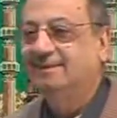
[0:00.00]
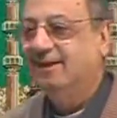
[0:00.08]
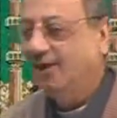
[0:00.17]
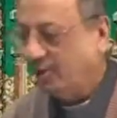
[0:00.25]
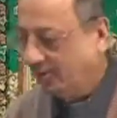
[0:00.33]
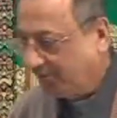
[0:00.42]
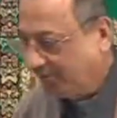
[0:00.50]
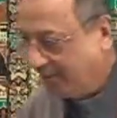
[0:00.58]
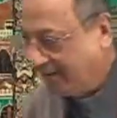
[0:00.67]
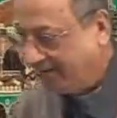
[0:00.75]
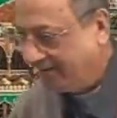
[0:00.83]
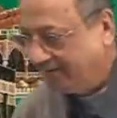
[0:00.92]
Are you with
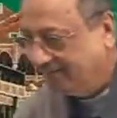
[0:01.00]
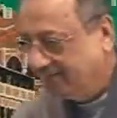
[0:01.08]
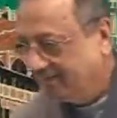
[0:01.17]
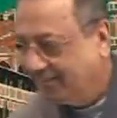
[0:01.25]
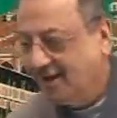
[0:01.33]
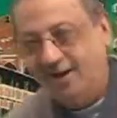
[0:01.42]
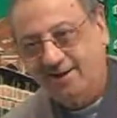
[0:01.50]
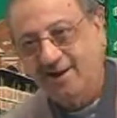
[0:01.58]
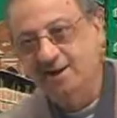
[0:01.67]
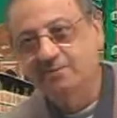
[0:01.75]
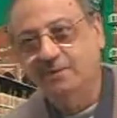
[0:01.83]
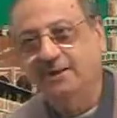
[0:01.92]
me?
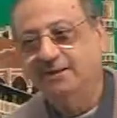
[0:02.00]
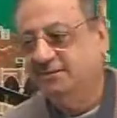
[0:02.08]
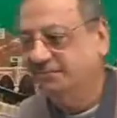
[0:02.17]
Highlight B.